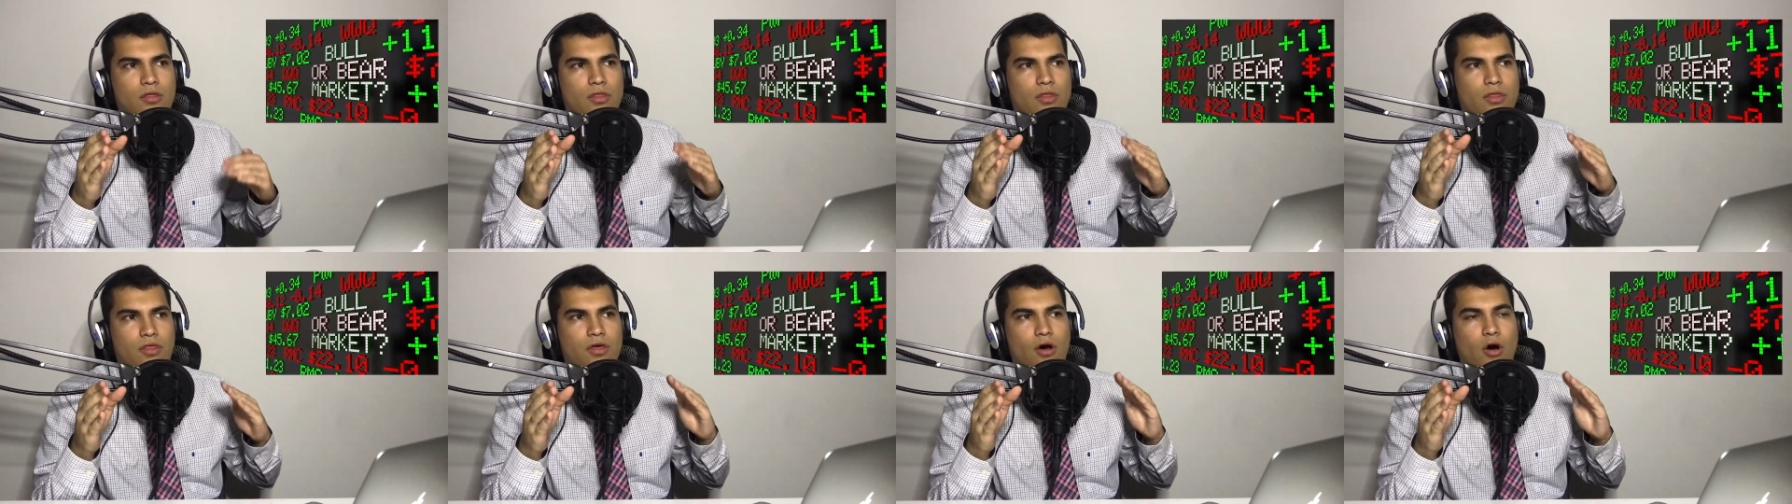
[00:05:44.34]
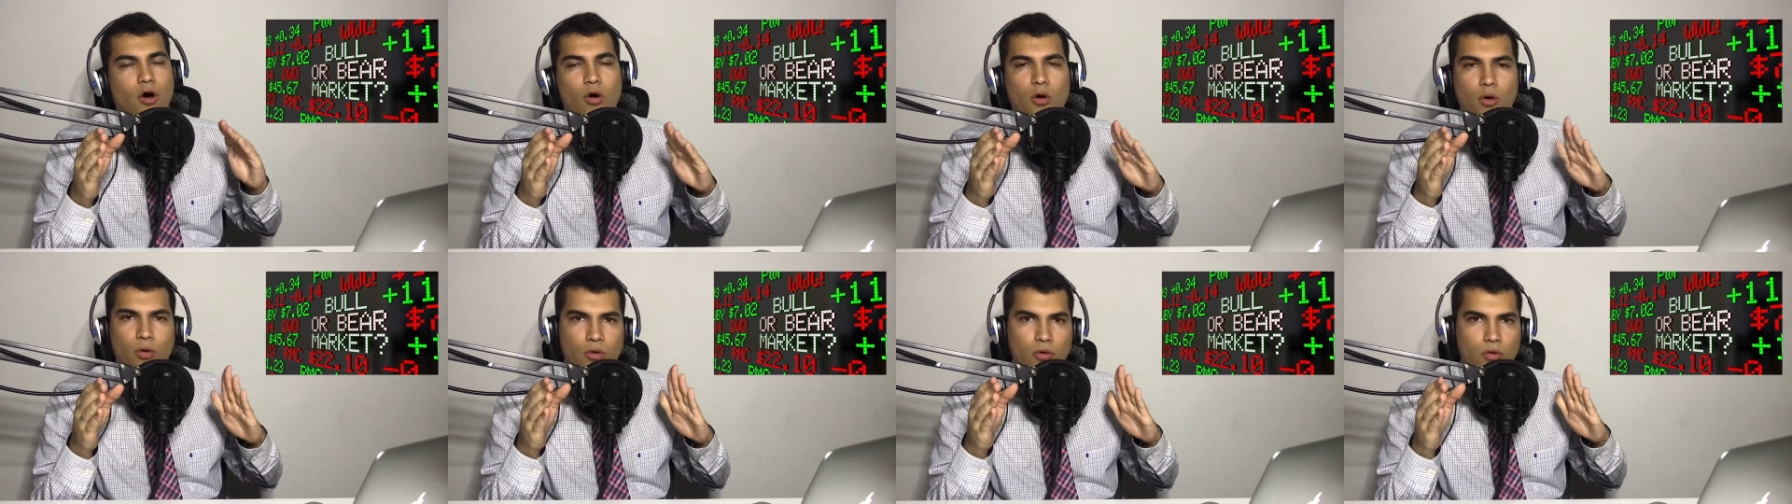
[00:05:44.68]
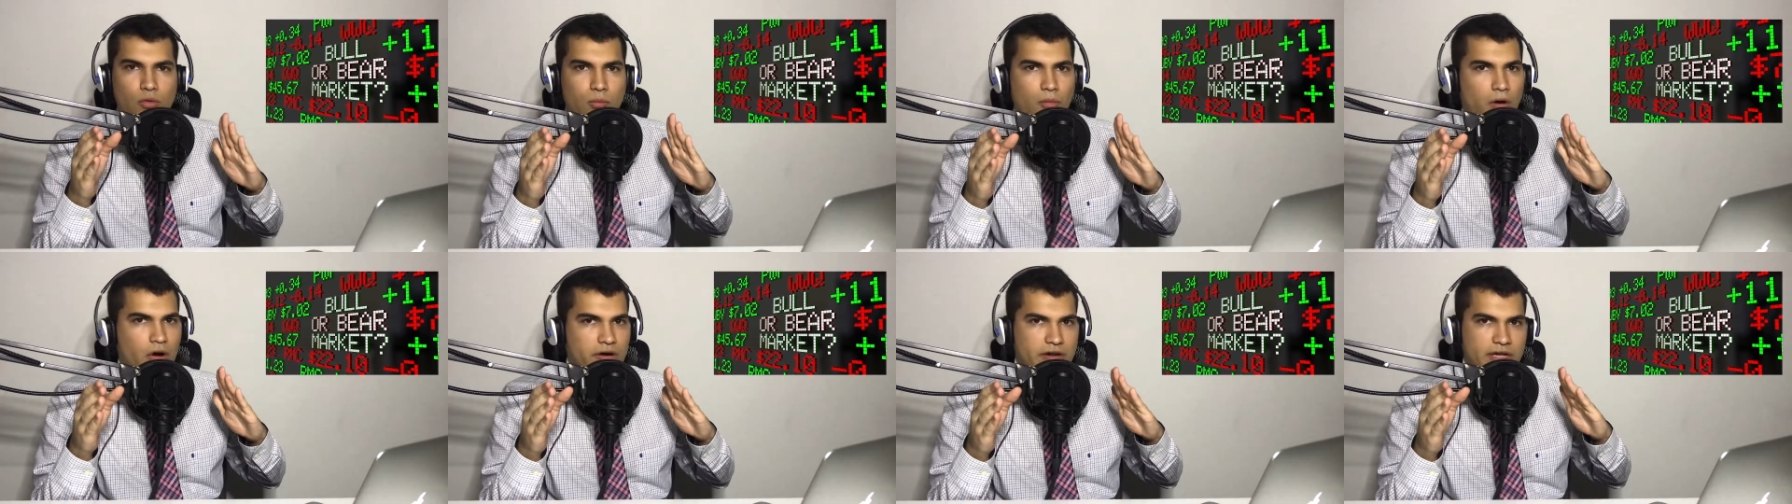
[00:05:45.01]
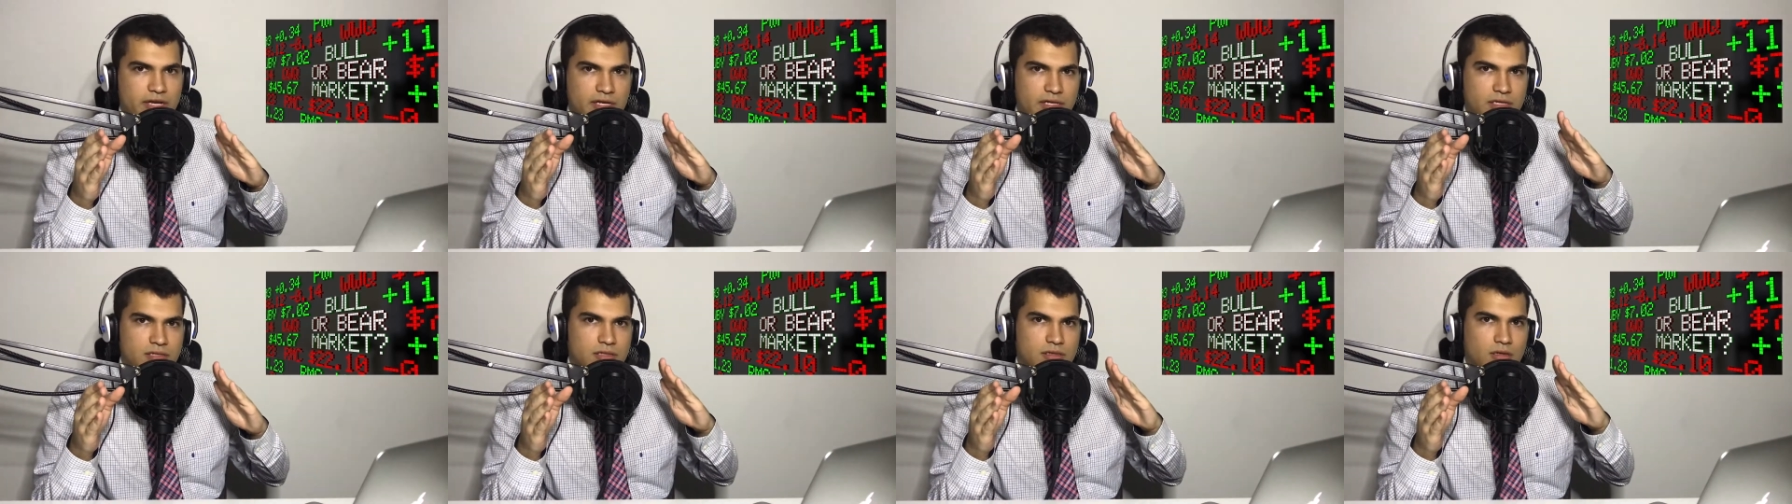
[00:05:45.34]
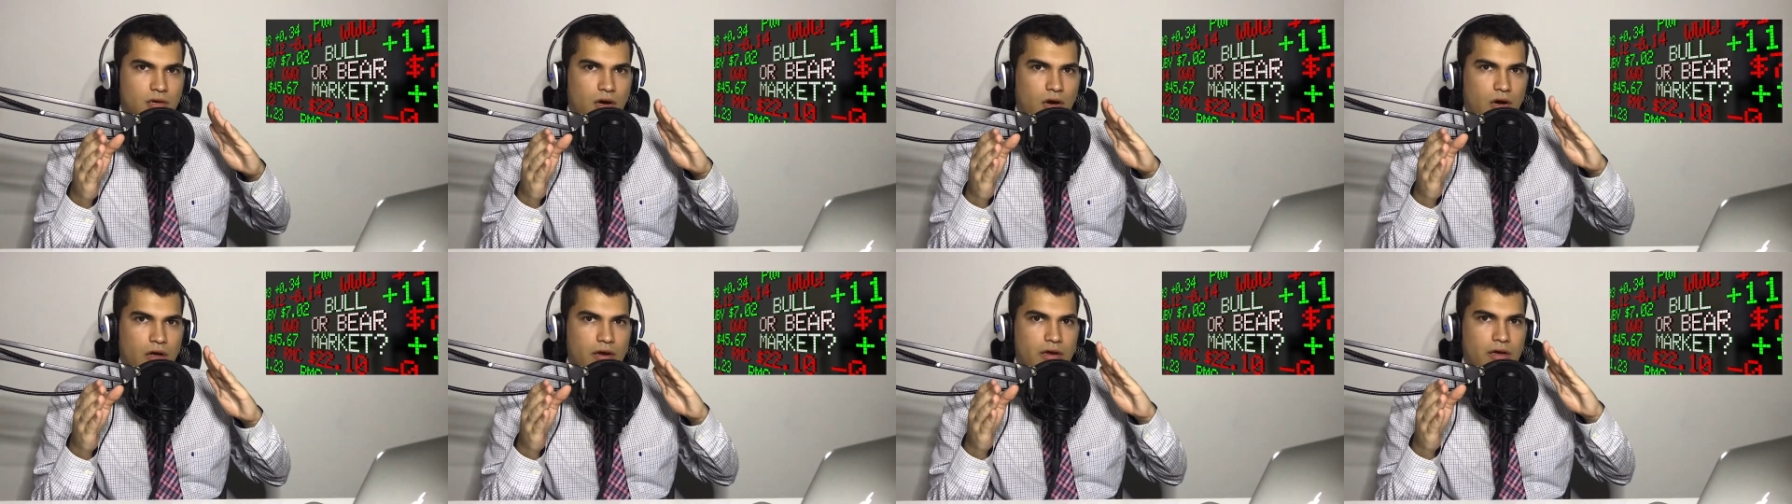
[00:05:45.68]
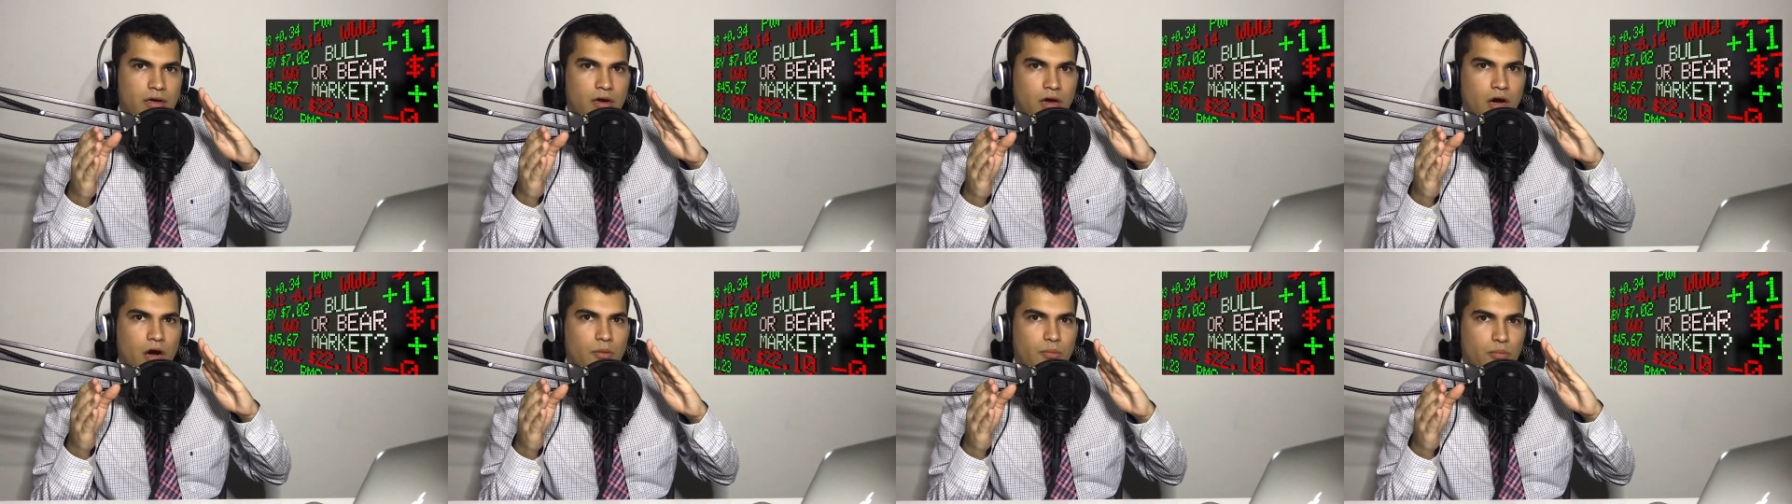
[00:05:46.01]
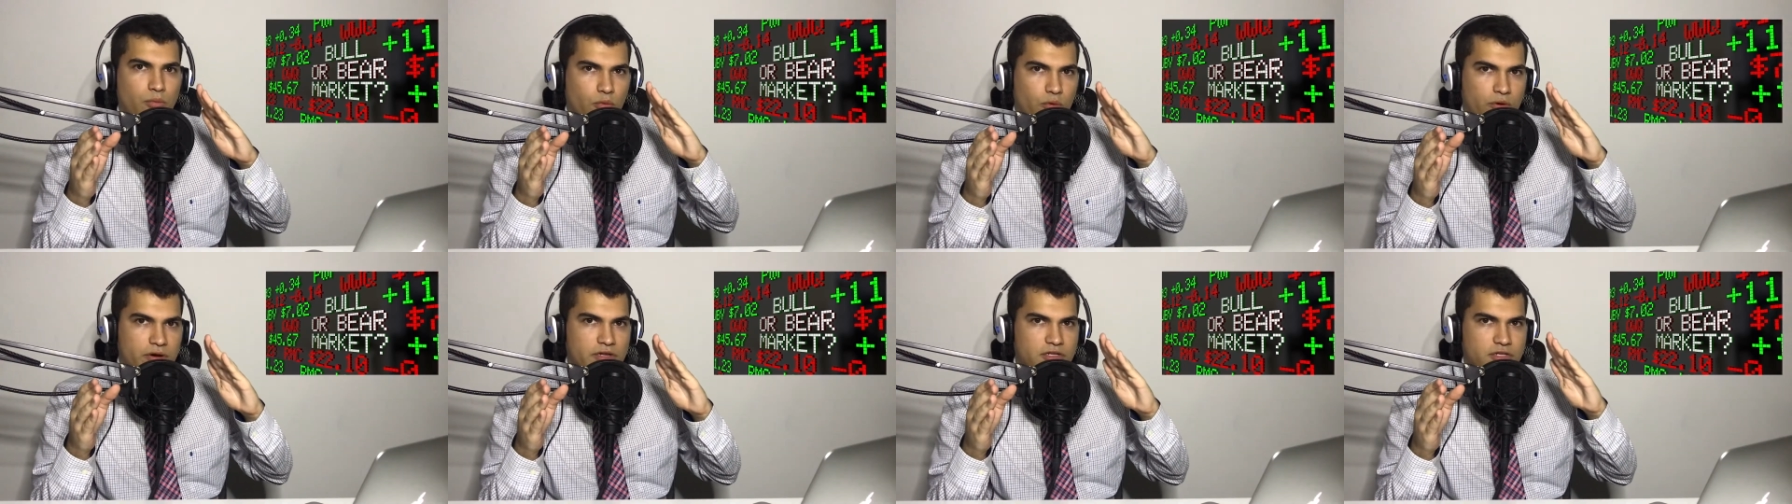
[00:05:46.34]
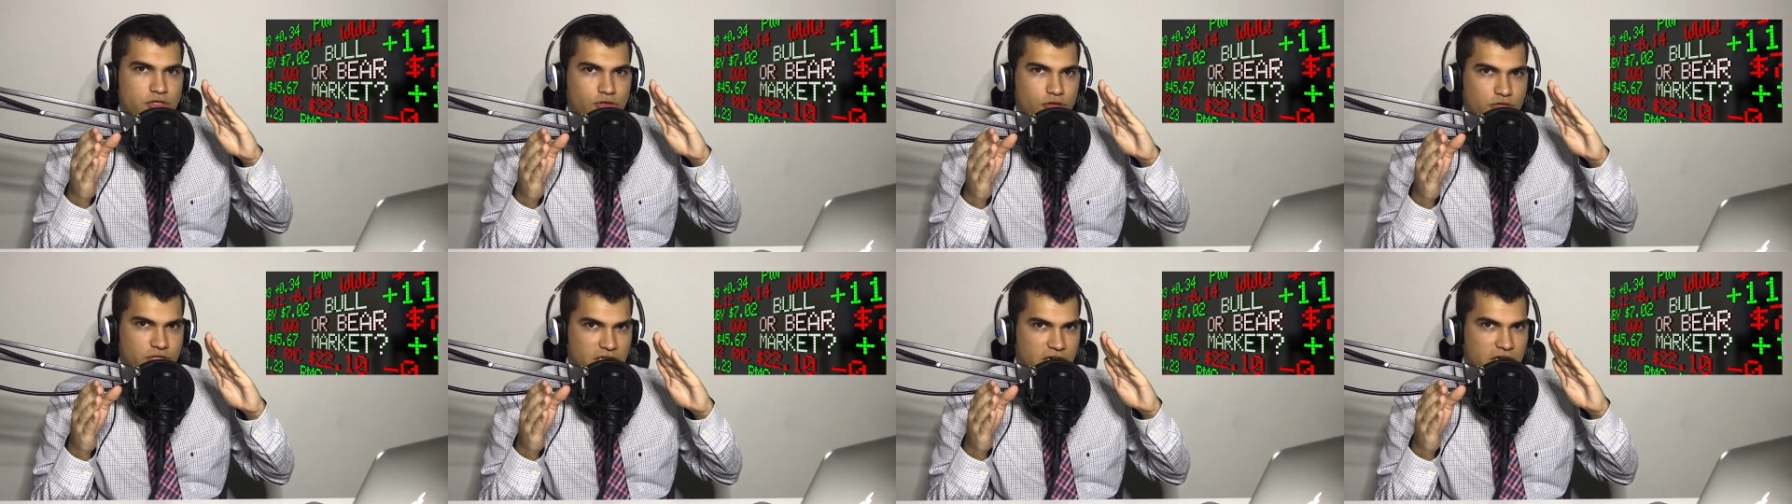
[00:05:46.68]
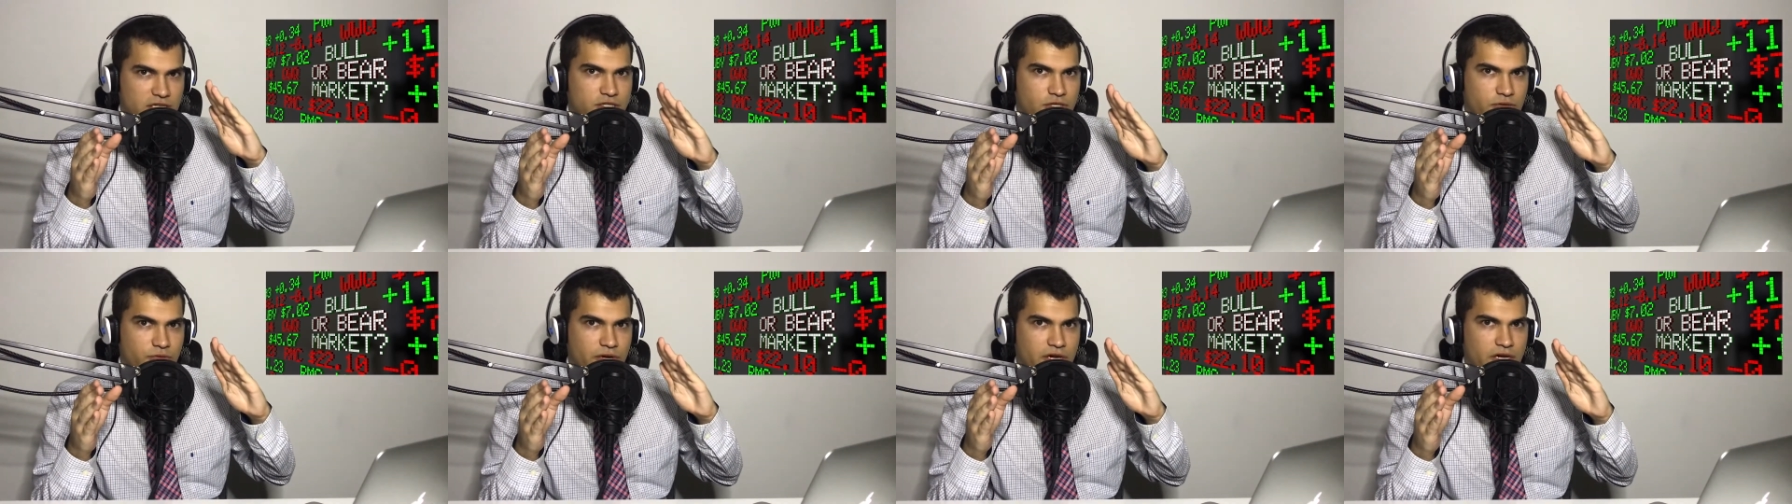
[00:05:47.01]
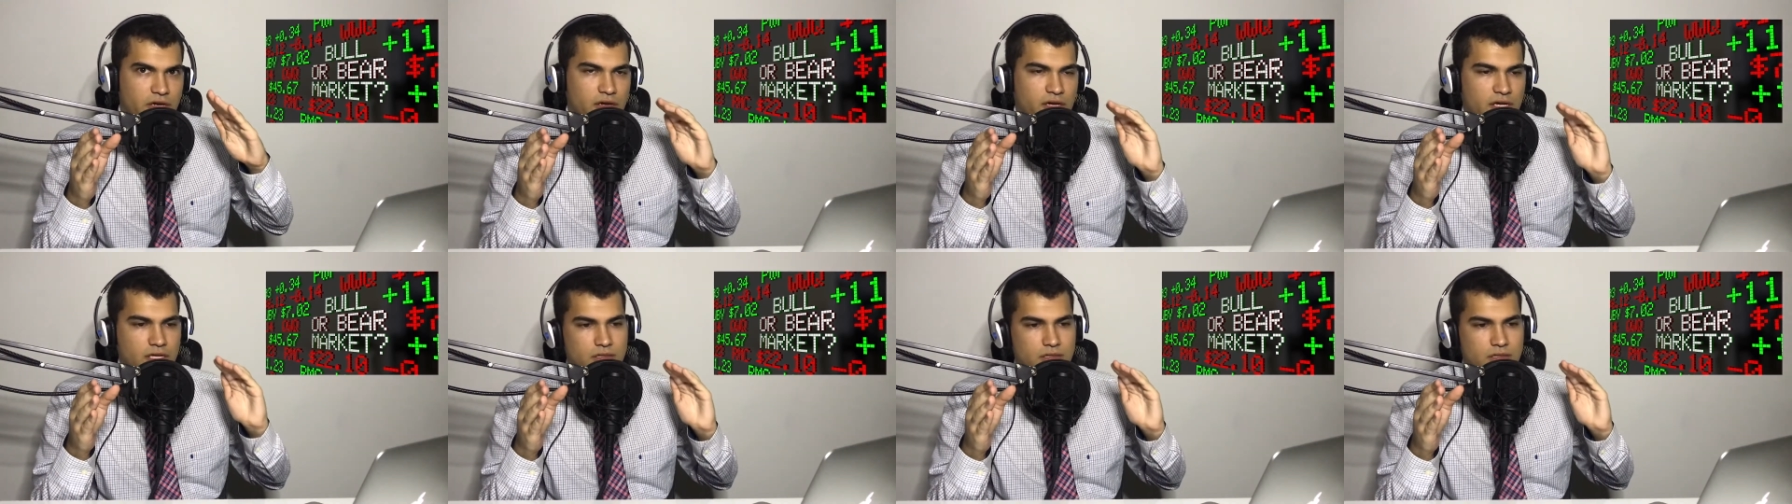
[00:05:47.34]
the whole market is on an upward trajectory.